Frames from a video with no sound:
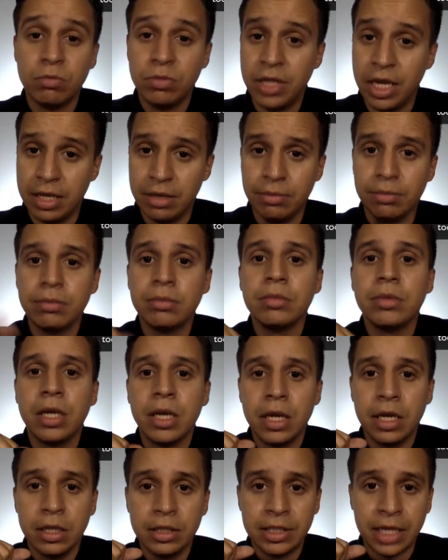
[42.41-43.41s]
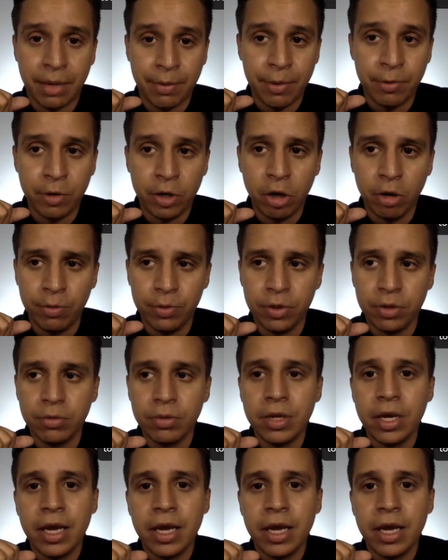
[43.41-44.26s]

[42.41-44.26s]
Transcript: then Segment will help you.